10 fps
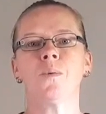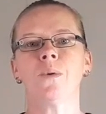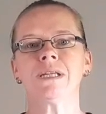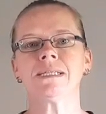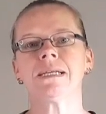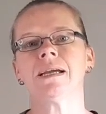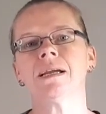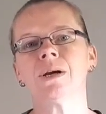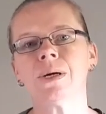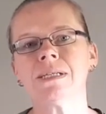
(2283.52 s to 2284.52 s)
once
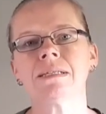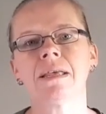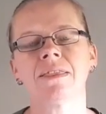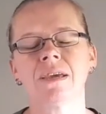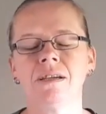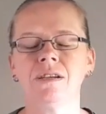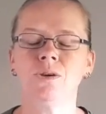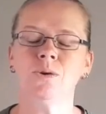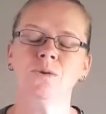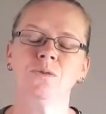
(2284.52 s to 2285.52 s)
again, guys, thank
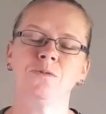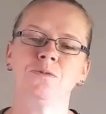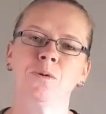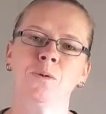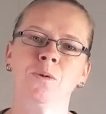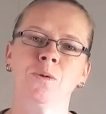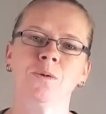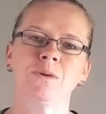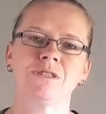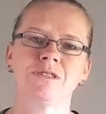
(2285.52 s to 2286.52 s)
you
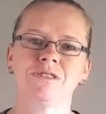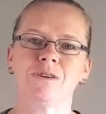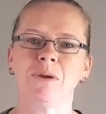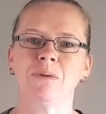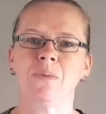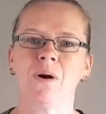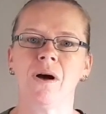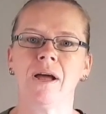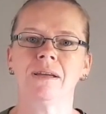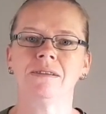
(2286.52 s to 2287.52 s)
for stopping
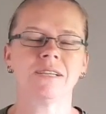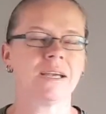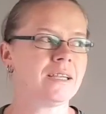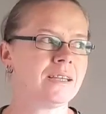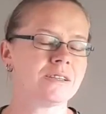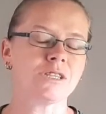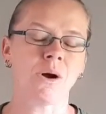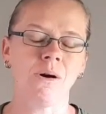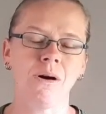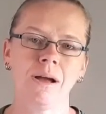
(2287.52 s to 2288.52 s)
by, taking the
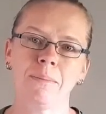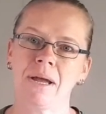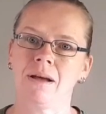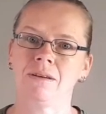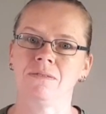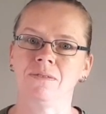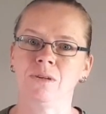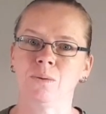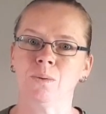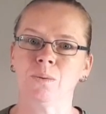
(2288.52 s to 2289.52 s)
time out of
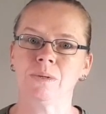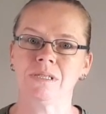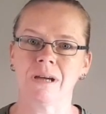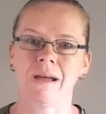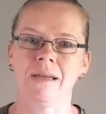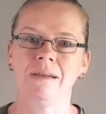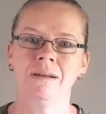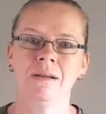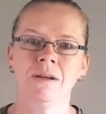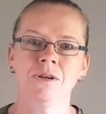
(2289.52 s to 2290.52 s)
your day
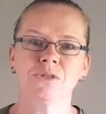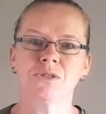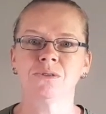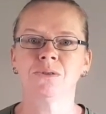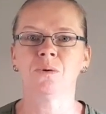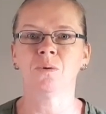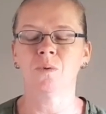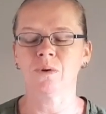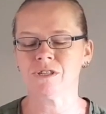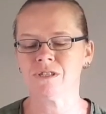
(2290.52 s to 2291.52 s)
to
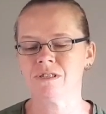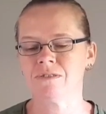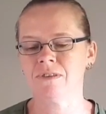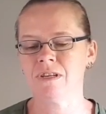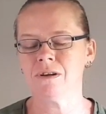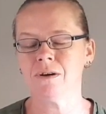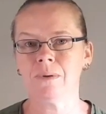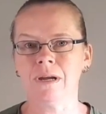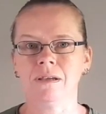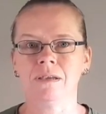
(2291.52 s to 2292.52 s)
watch this video
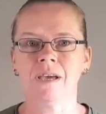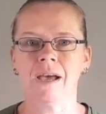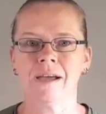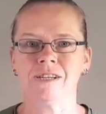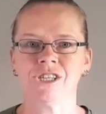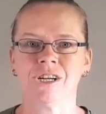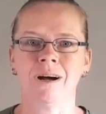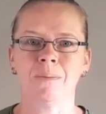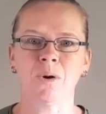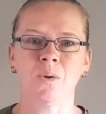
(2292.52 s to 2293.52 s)
and catch
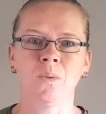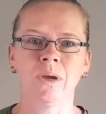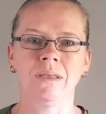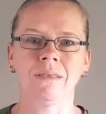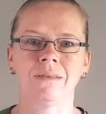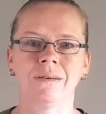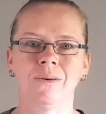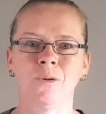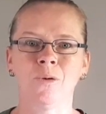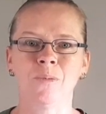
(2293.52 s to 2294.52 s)
up with
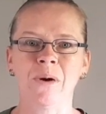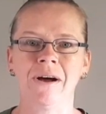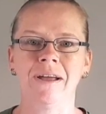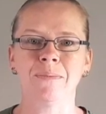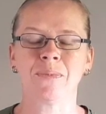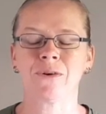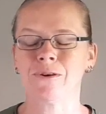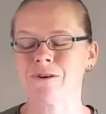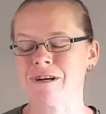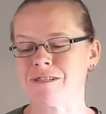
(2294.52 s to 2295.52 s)
all my
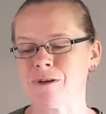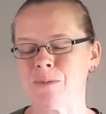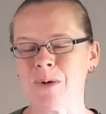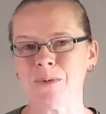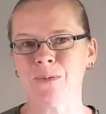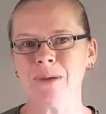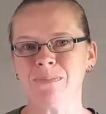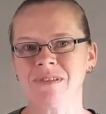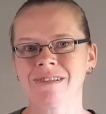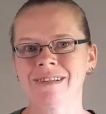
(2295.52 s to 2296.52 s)
progress on my
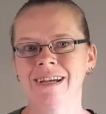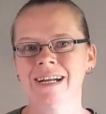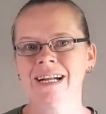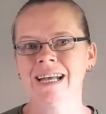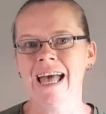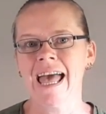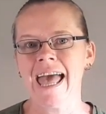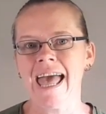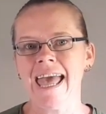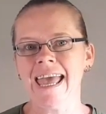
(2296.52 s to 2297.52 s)
whips.
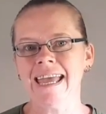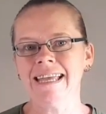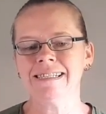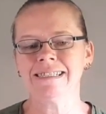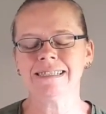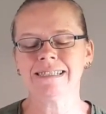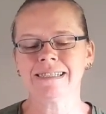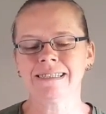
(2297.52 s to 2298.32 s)
And